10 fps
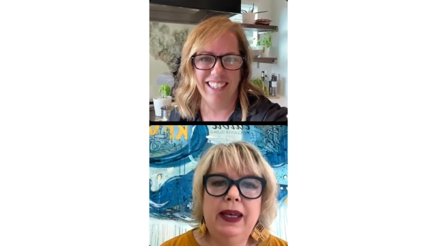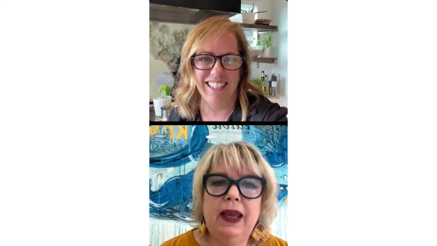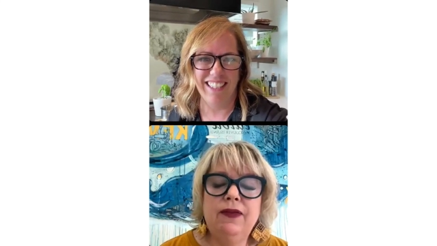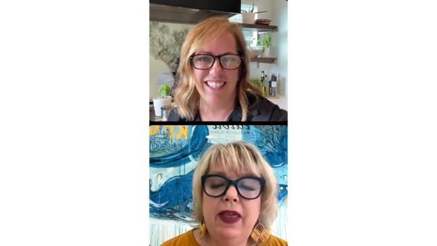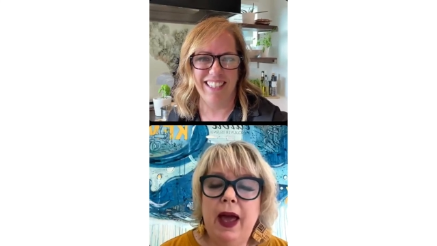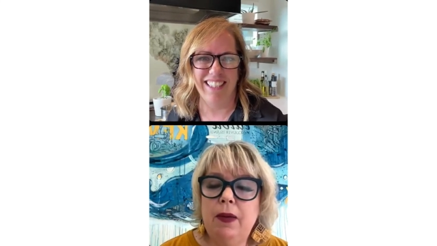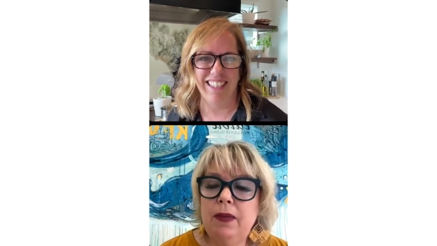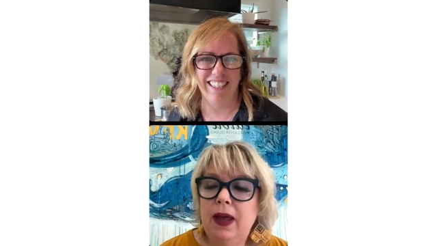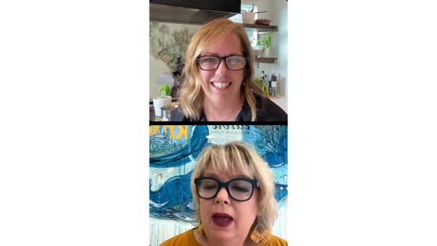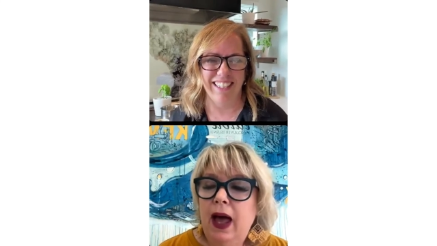Speaker 1: give them
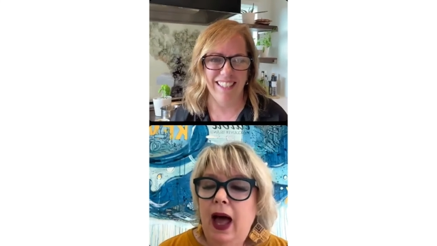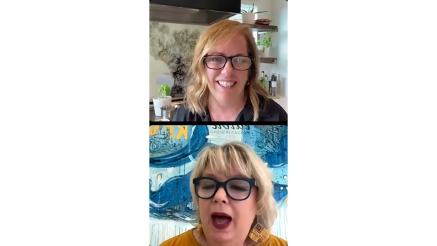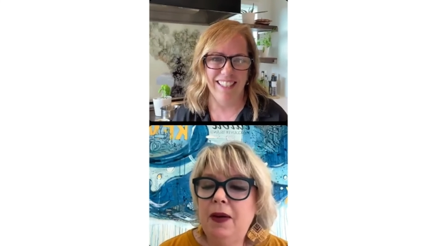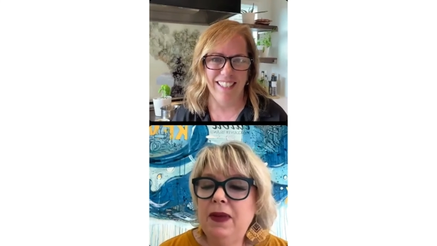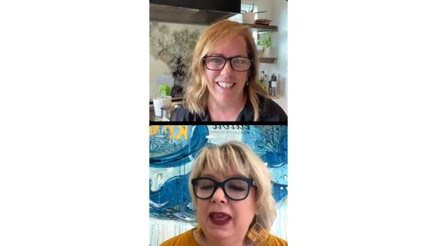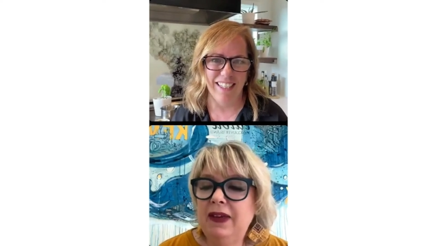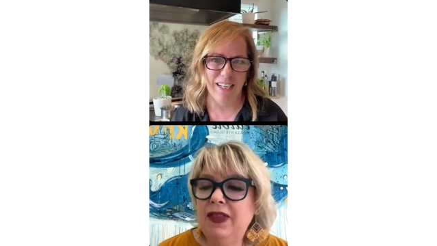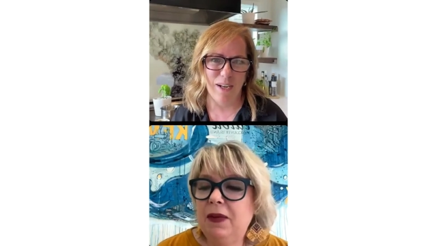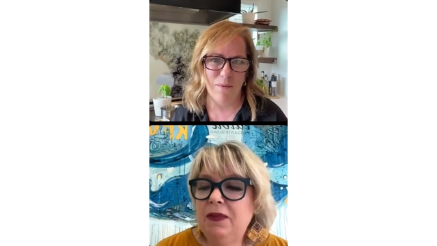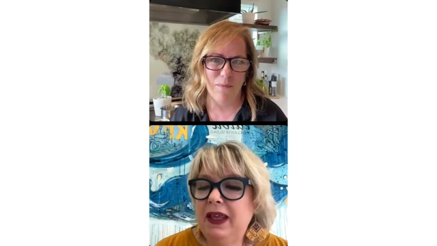um, give
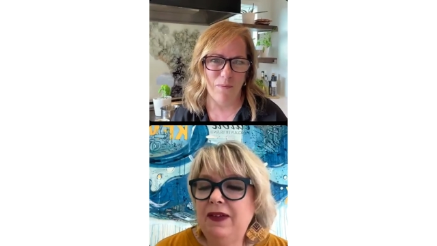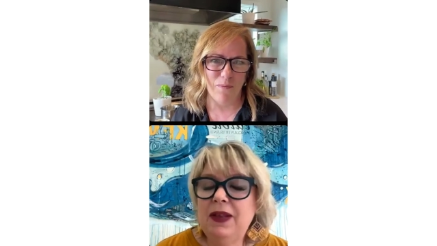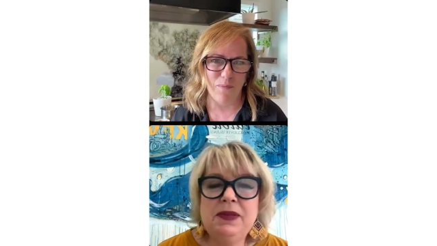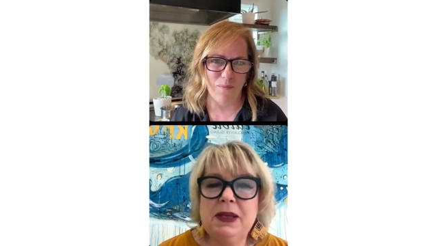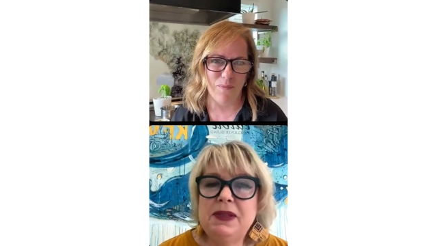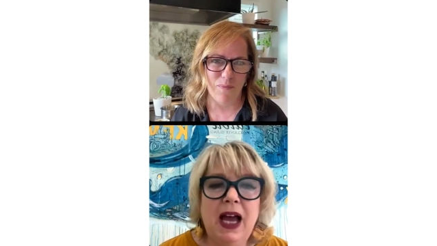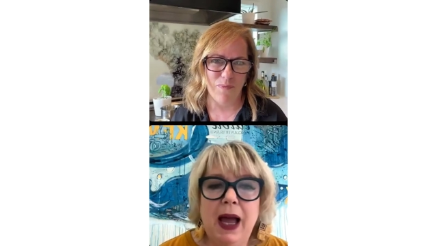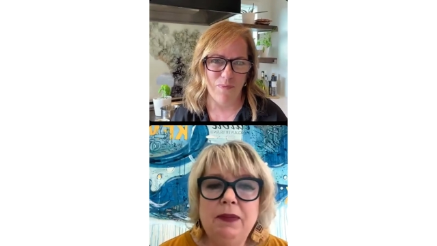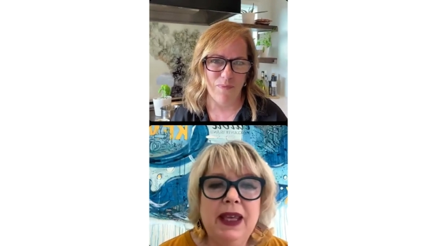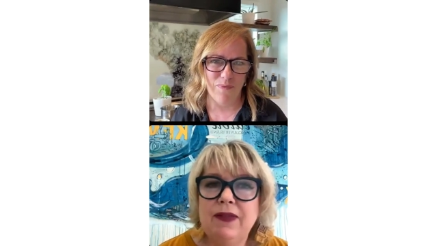them give them some
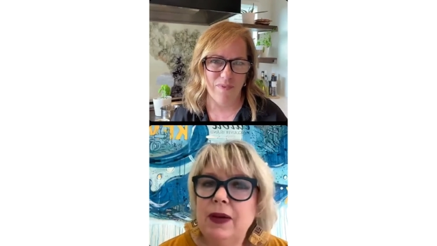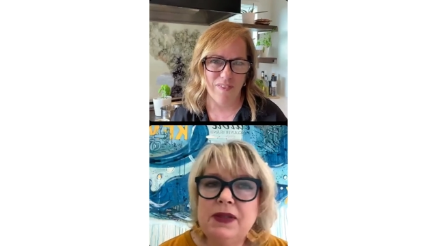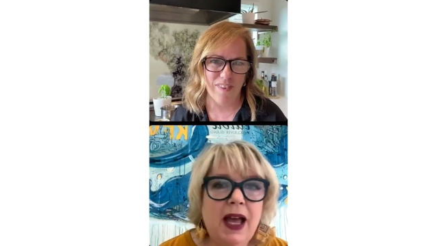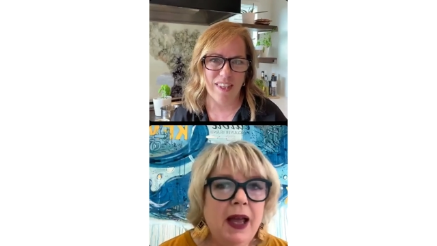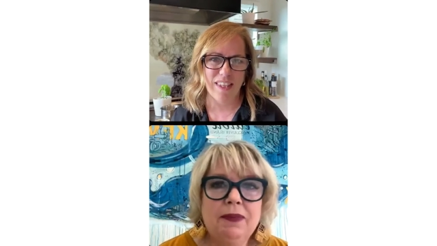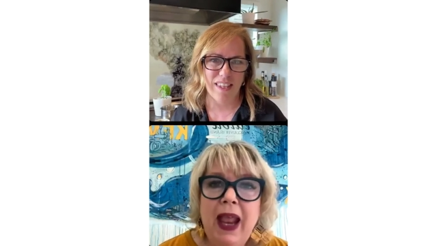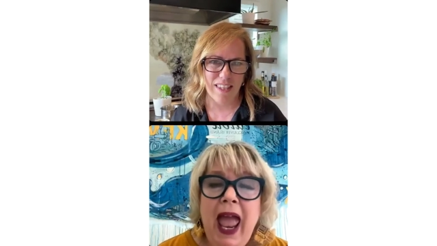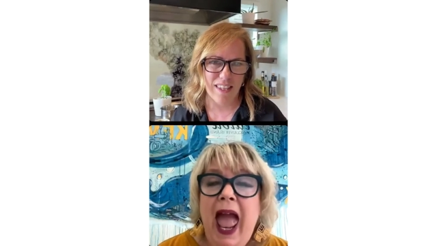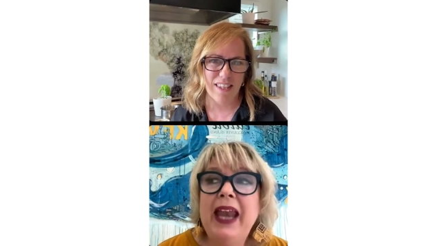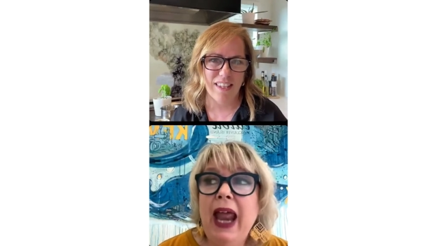time give them time
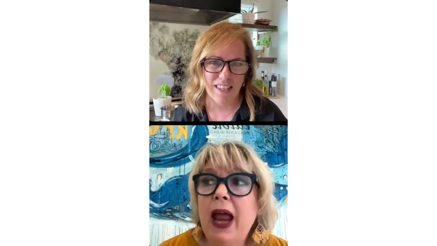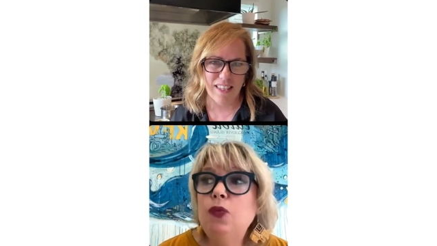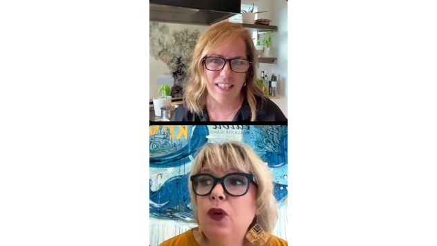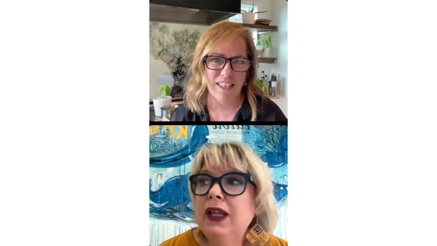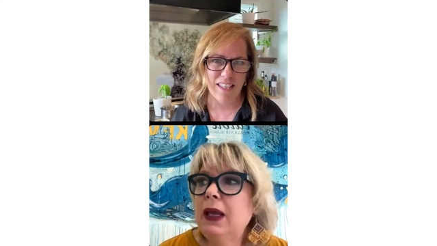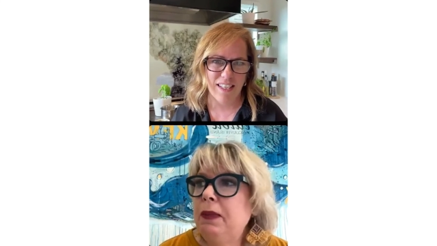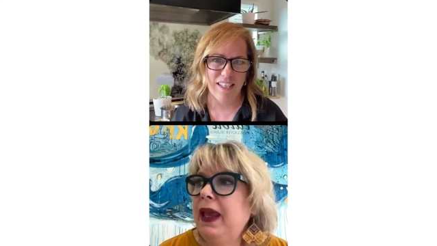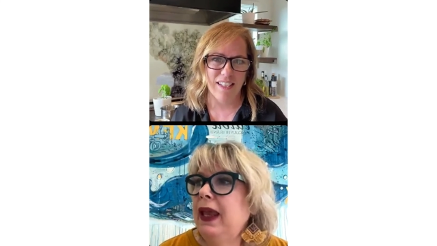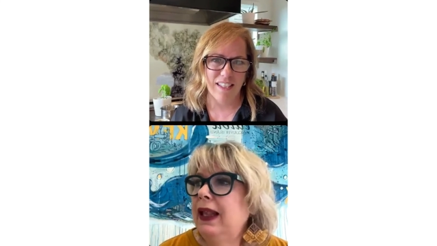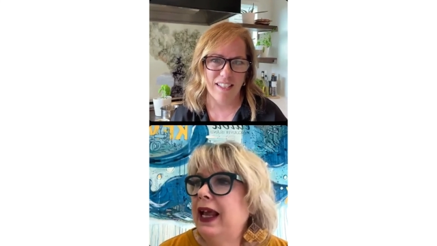and and really
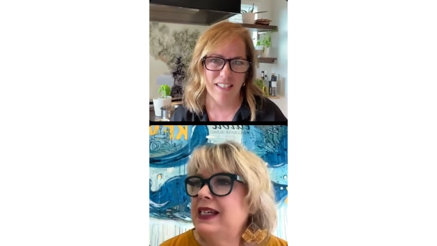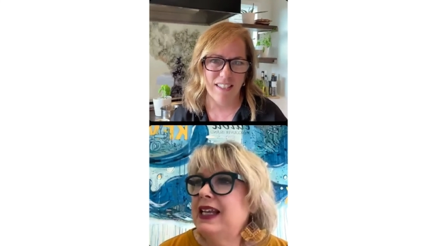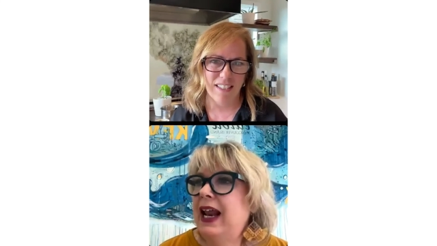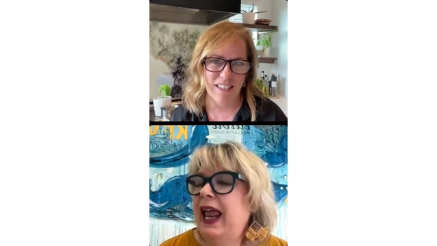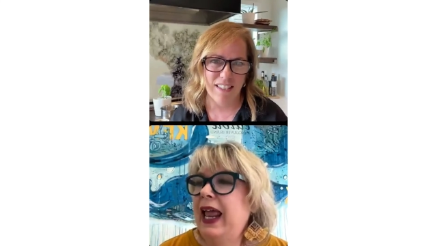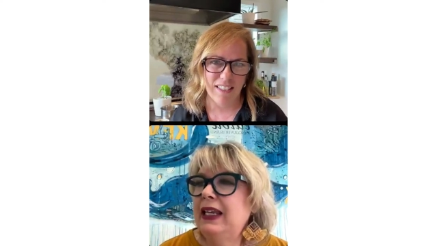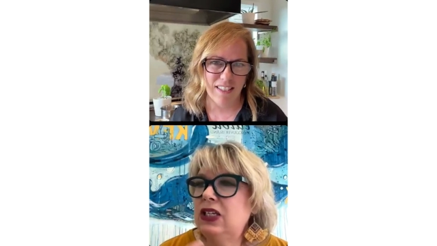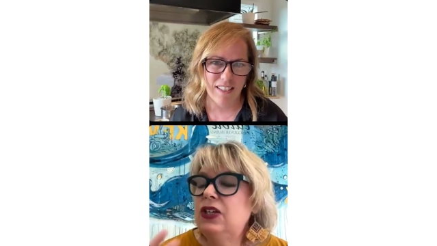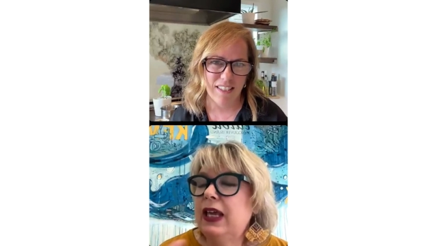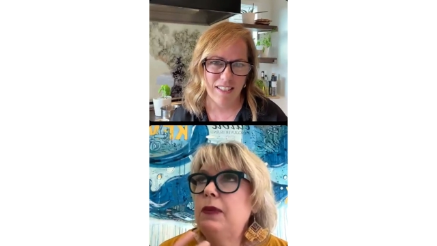be like i said i hate
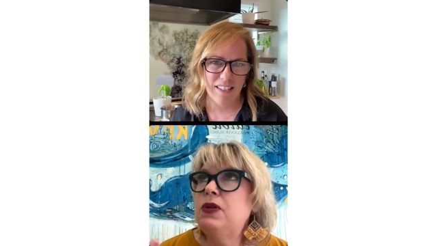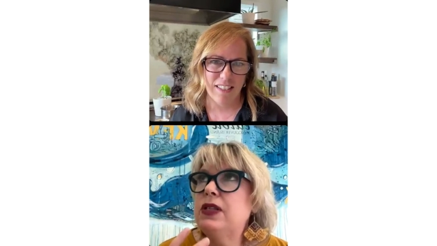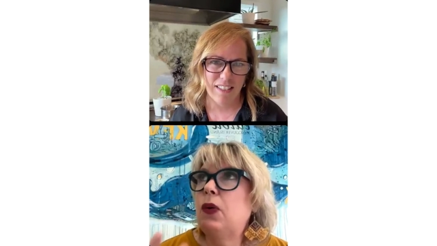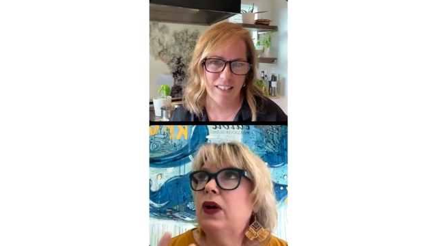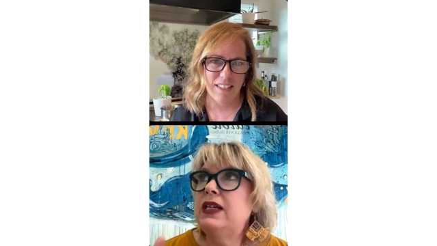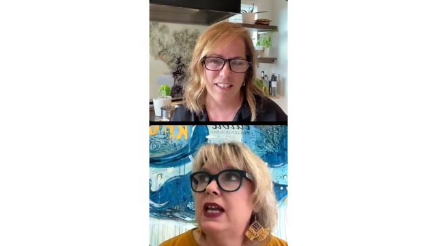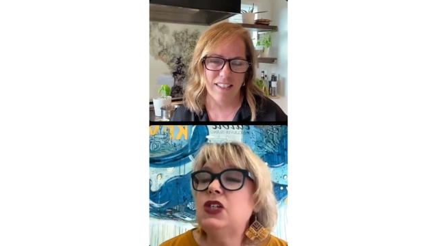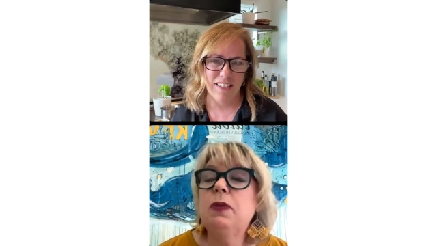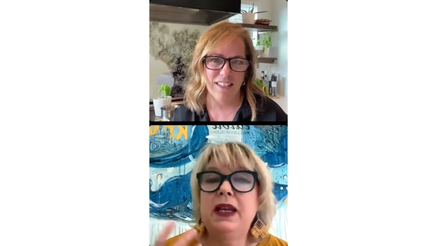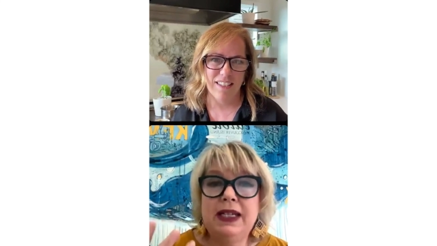to keep using that word
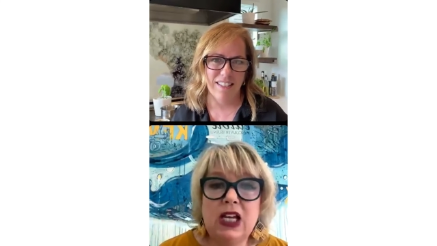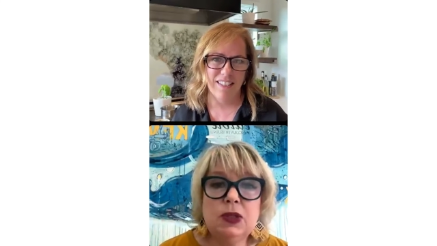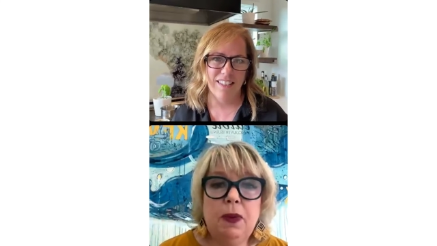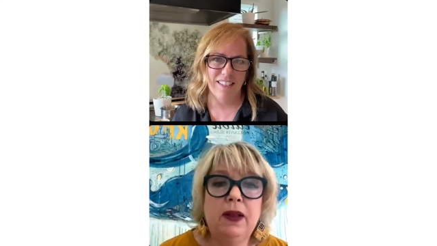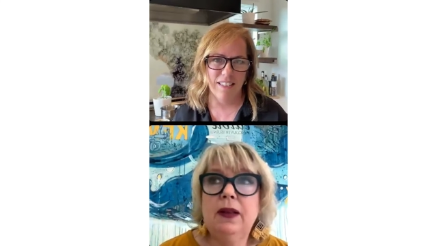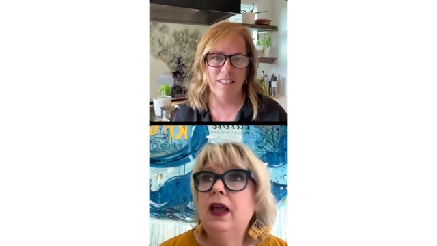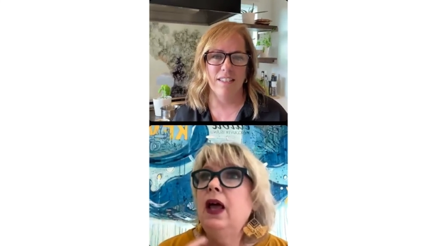intentional but intentional